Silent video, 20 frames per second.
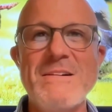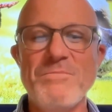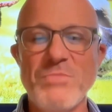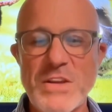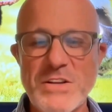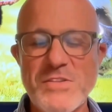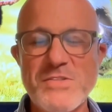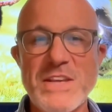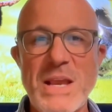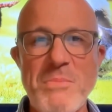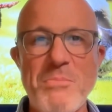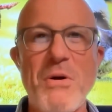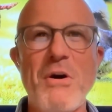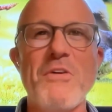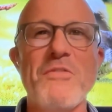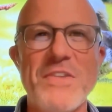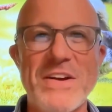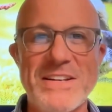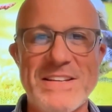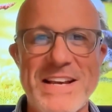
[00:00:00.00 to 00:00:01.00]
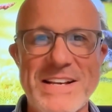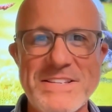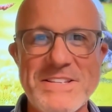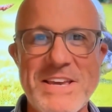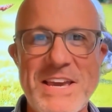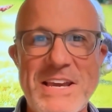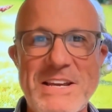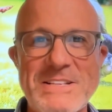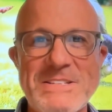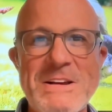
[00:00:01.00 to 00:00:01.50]
This is a perfect test
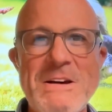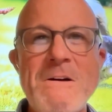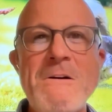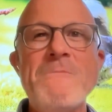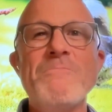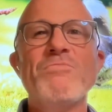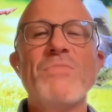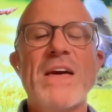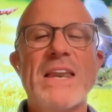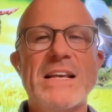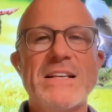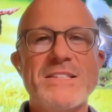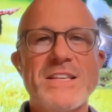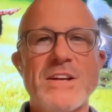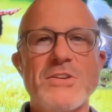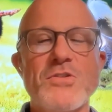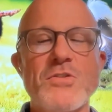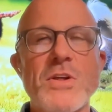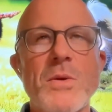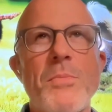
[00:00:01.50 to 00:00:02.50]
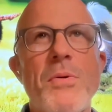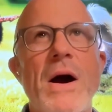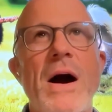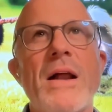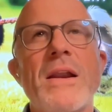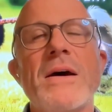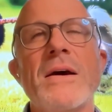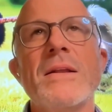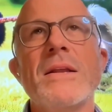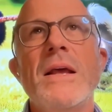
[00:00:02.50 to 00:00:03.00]
case. And I sent her the
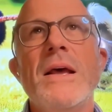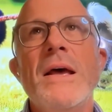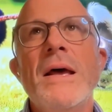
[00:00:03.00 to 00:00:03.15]
product.